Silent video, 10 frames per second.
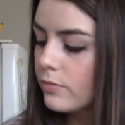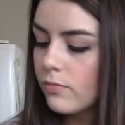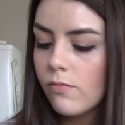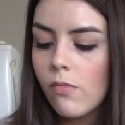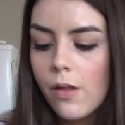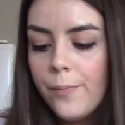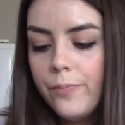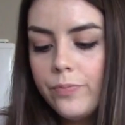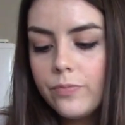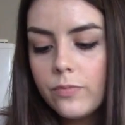
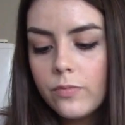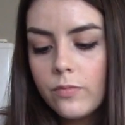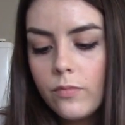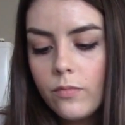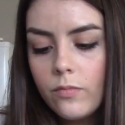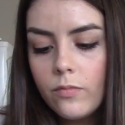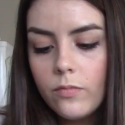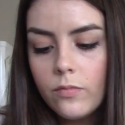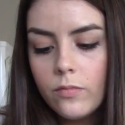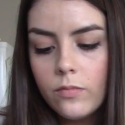
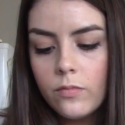(silence)